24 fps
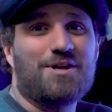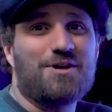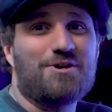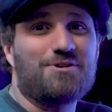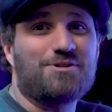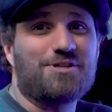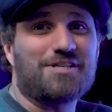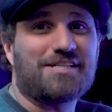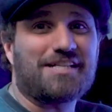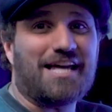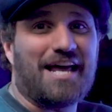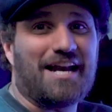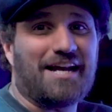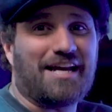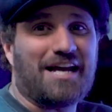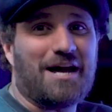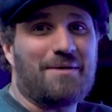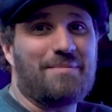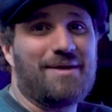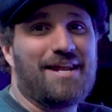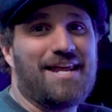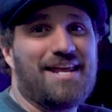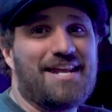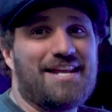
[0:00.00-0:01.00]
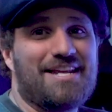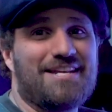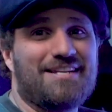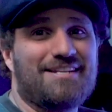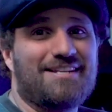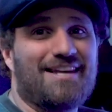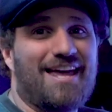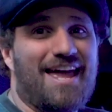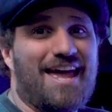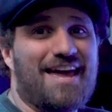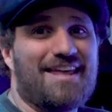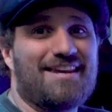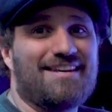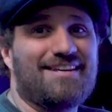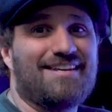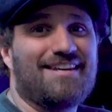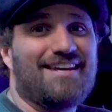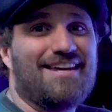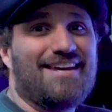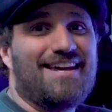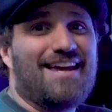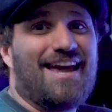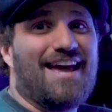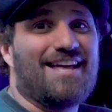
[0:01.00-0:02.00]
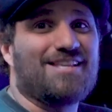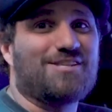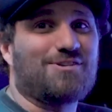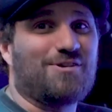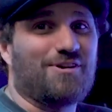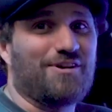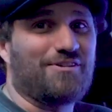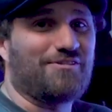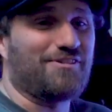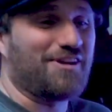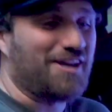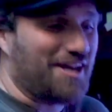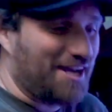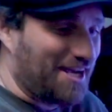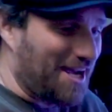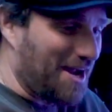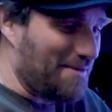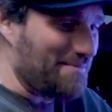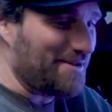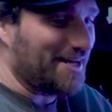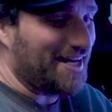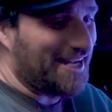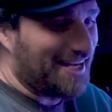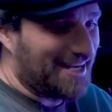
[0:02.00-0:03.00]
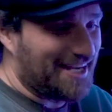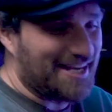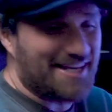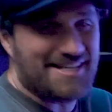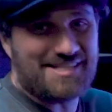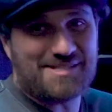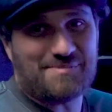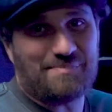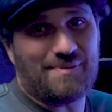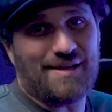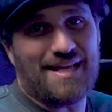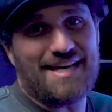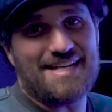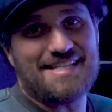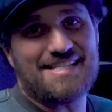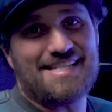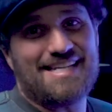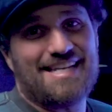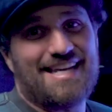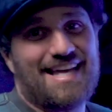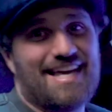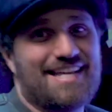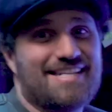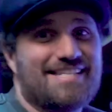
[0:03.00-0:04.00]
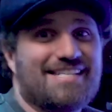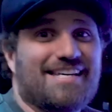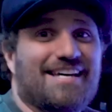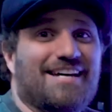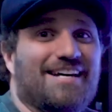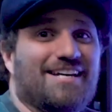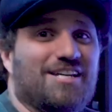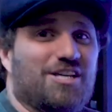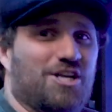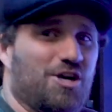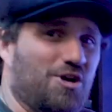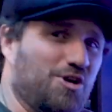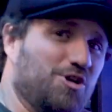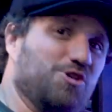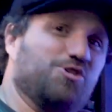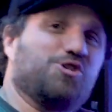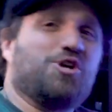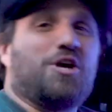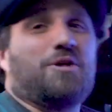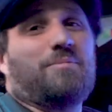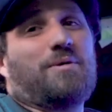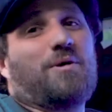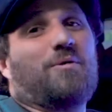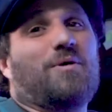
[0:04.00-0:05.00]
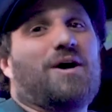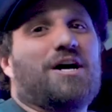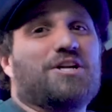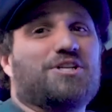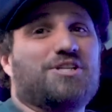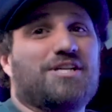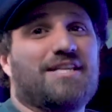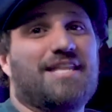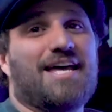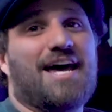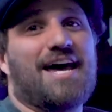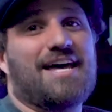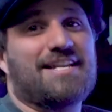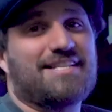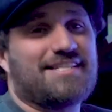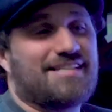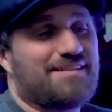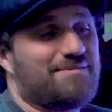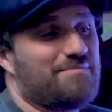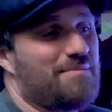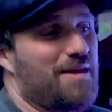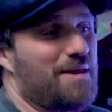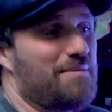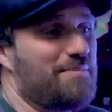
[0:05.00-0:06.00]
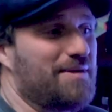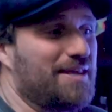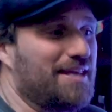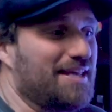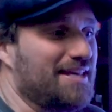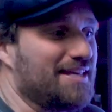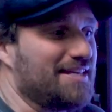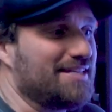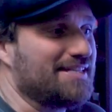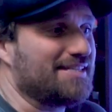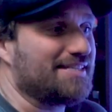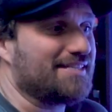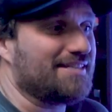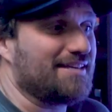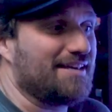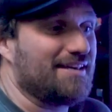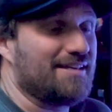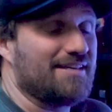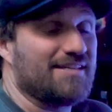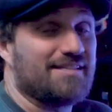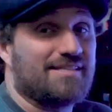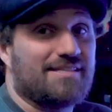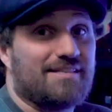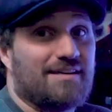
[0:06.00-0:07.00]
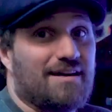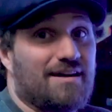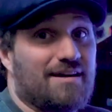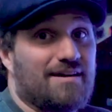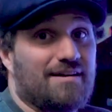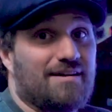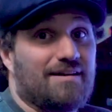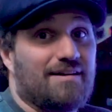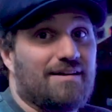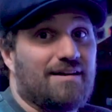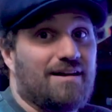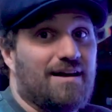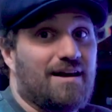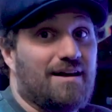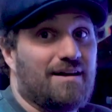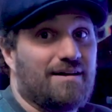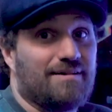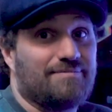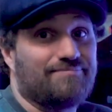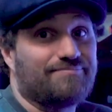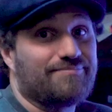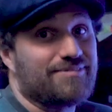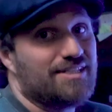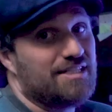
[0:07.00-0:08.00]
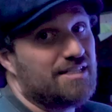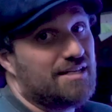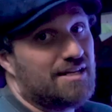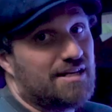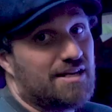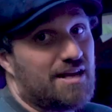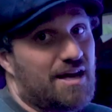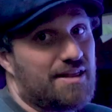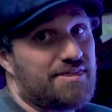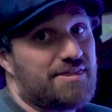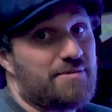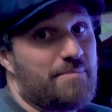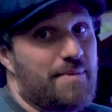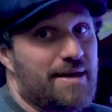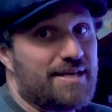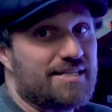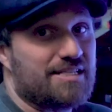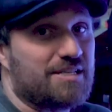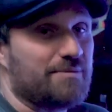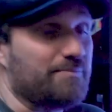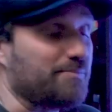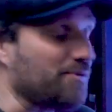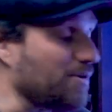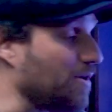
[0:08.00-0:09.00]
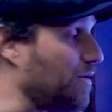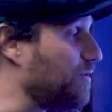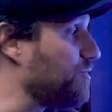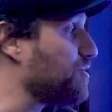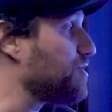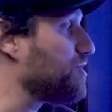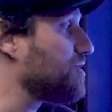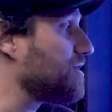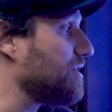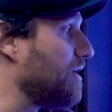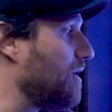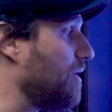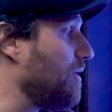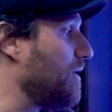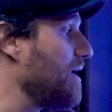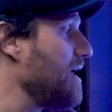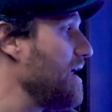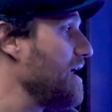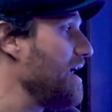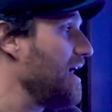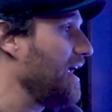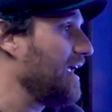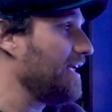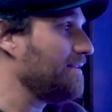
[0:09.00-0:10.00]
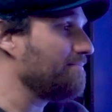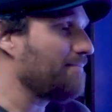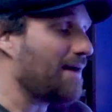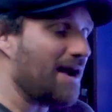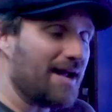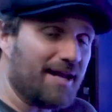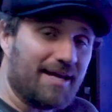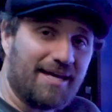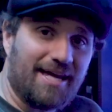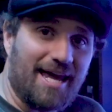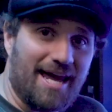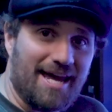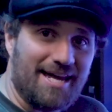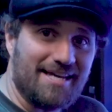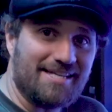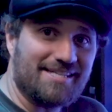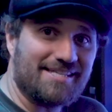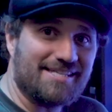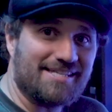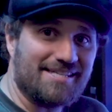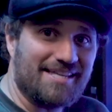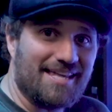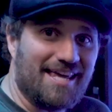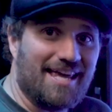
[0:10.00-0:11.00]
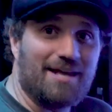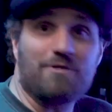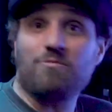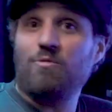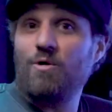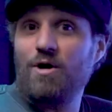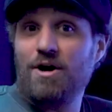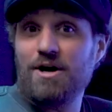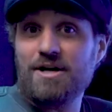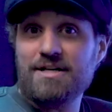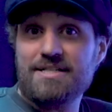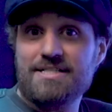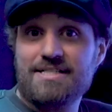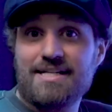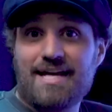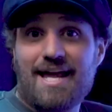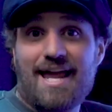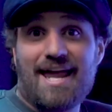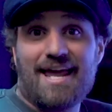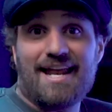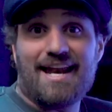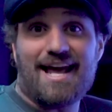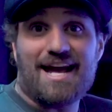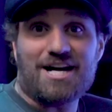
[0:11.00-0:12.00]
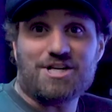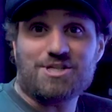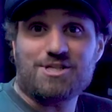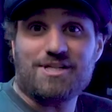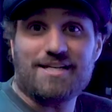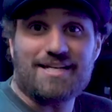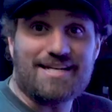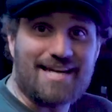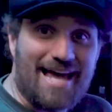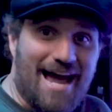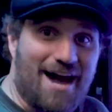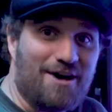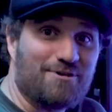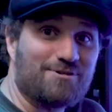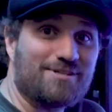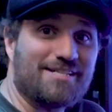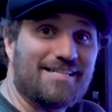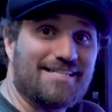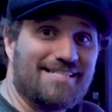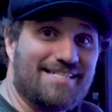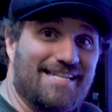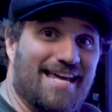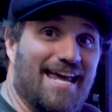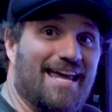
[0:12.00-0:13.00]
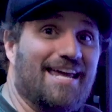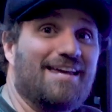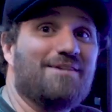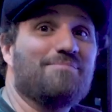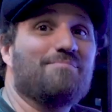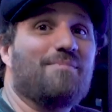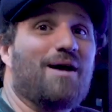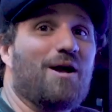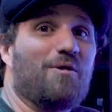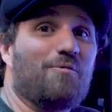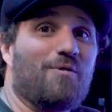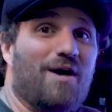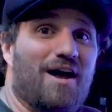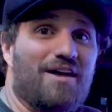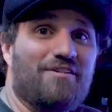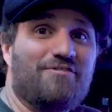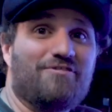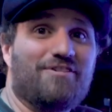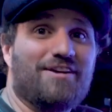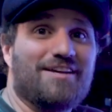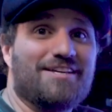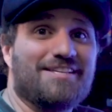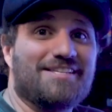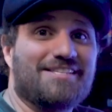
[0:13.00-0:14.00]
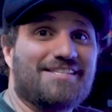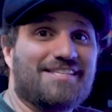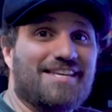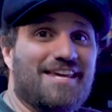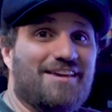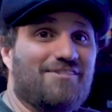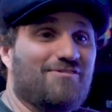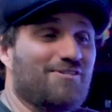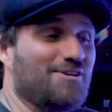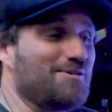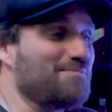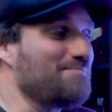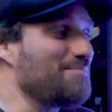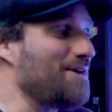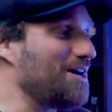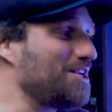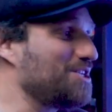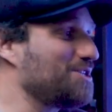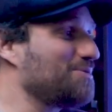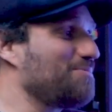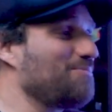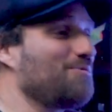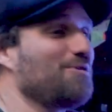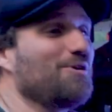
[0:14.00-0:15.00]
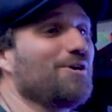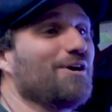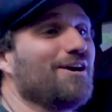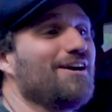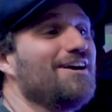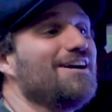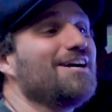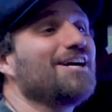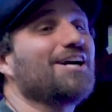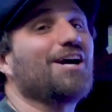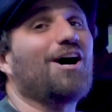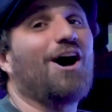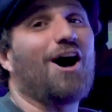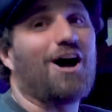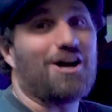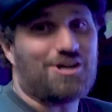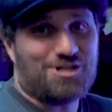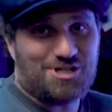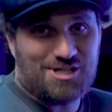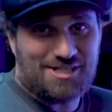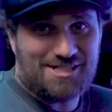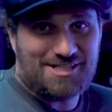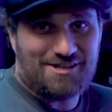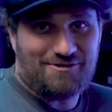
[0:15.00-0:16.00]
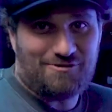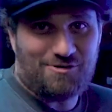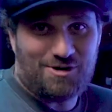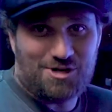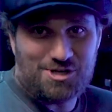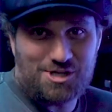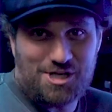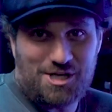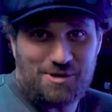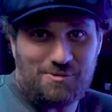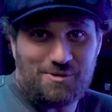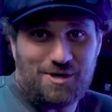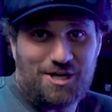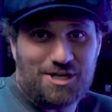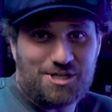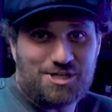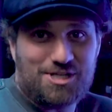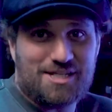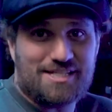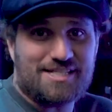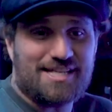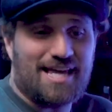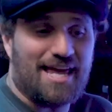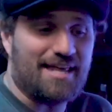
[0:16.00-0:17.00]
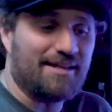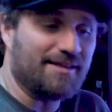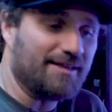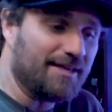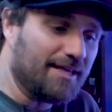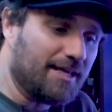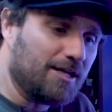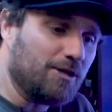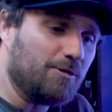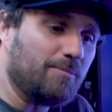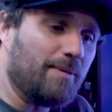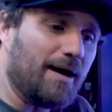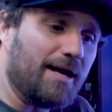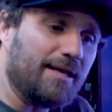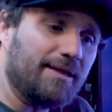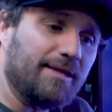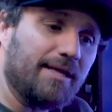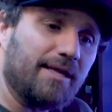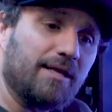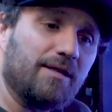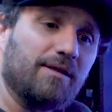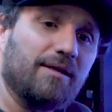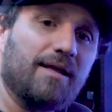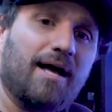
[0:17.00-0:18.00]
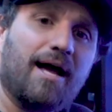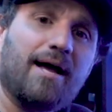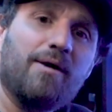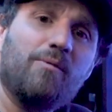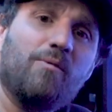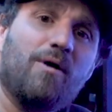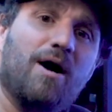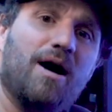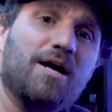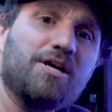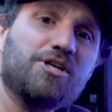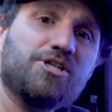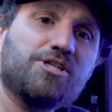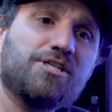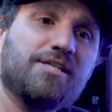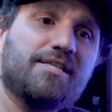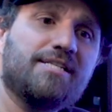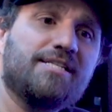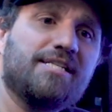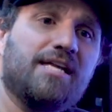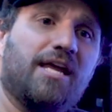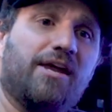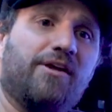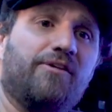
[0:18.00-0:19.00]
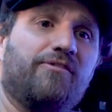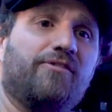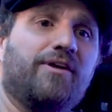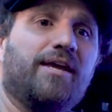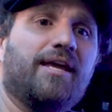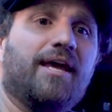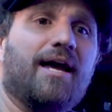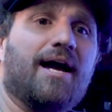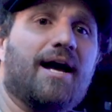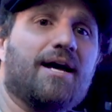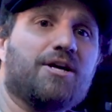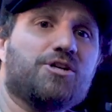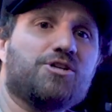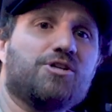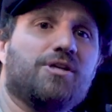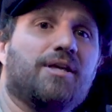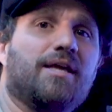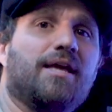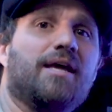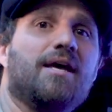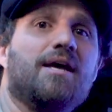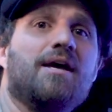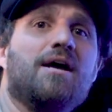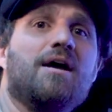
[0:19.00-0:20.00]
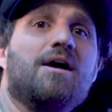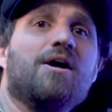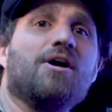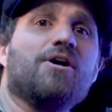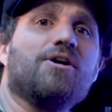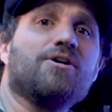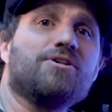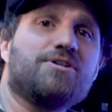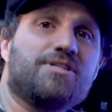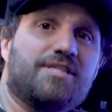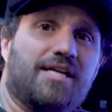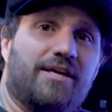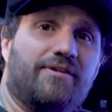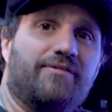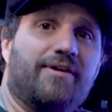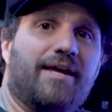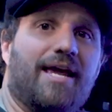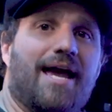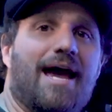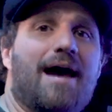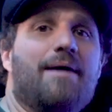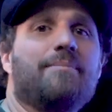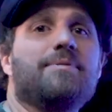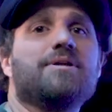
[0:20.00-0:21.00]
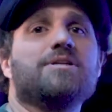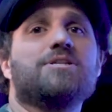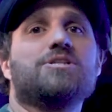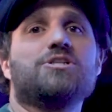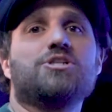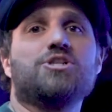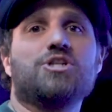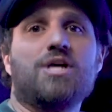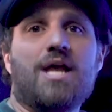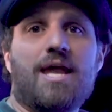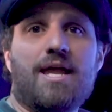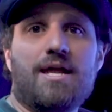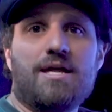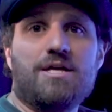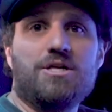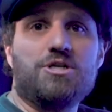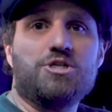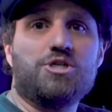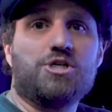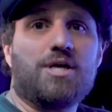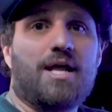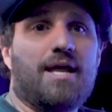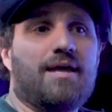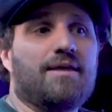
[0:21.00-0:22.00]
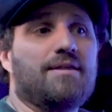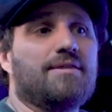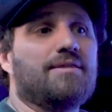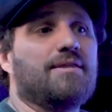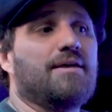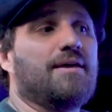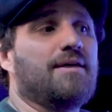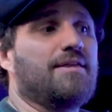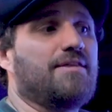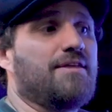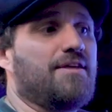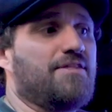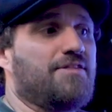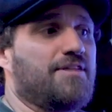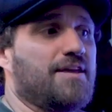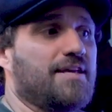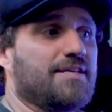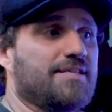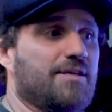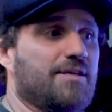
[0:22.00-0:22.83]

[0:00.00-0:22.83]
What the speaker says: just kind of coming in and sort of coming in guns blazing at, you shouldn't be watching that, maybe is not the best approach. So in my case, it worked. And actually now today, my wife is even much more cautious of what she watches. And little by little, I watched the TV, actually her TV habits change, and the things